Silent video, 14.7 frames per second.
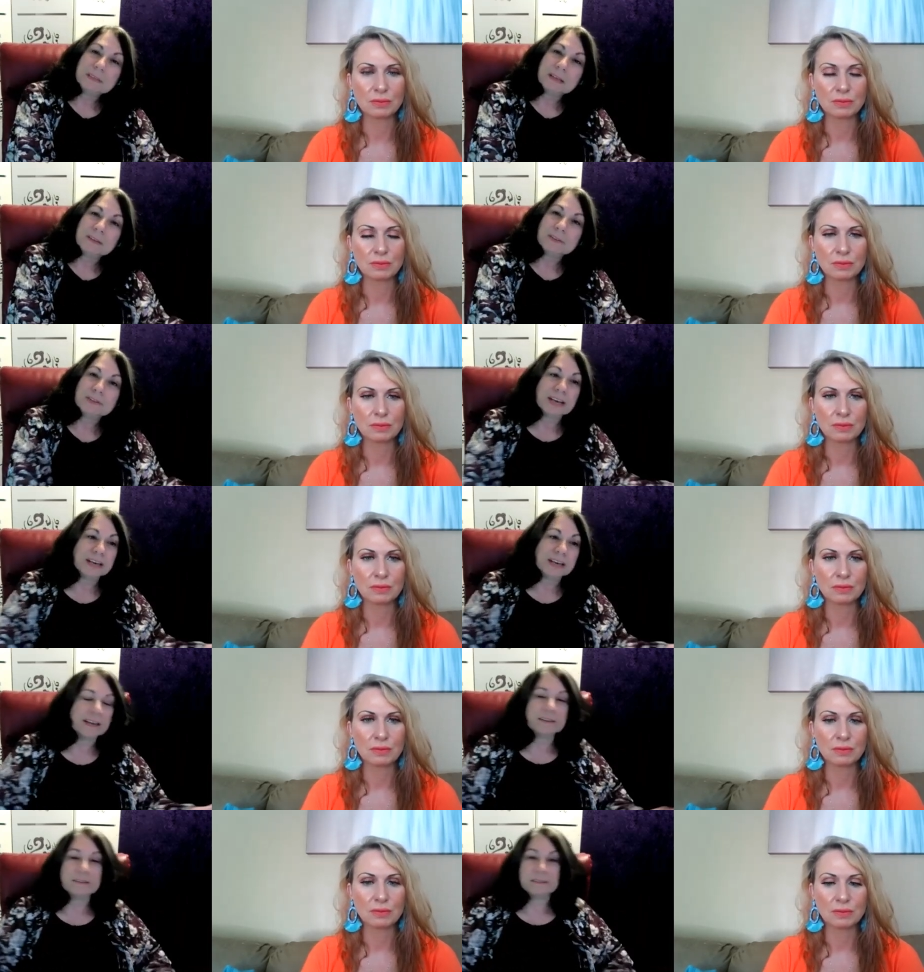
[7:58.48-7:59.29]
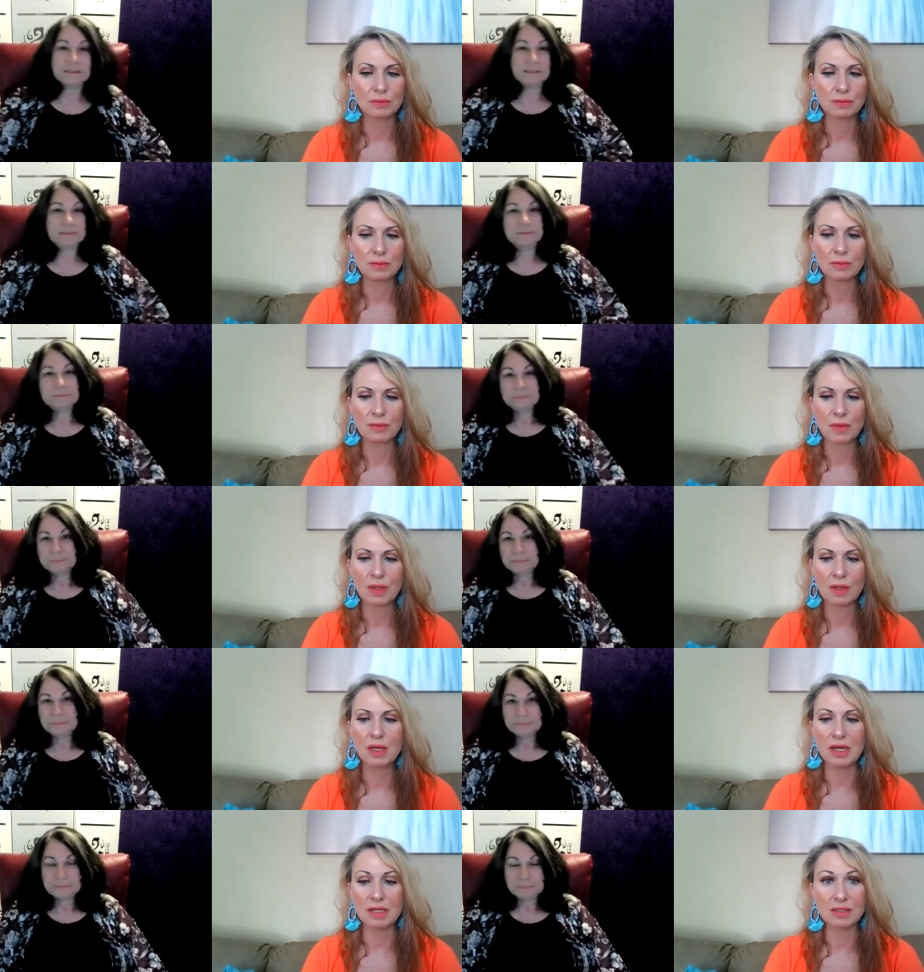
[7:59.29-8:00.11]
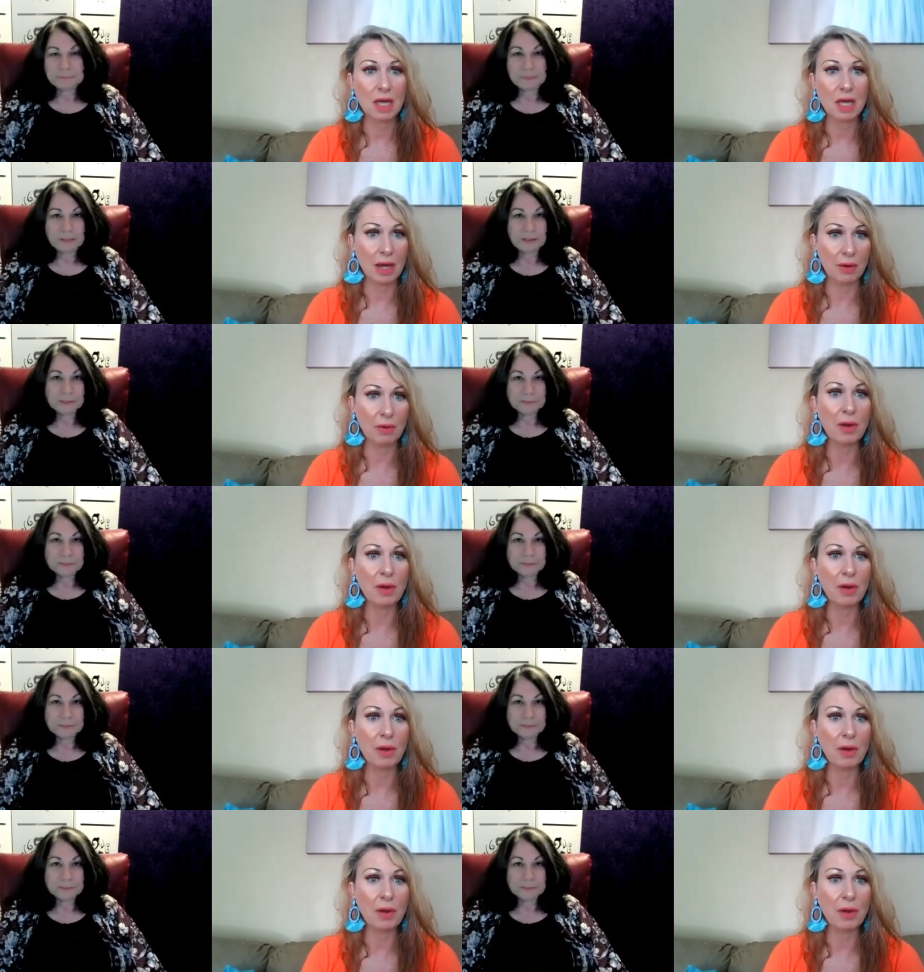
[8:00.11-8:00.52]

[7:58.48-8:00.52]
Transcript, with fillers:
Speaker 1: other psychics.
Speaker 2: Yes, I,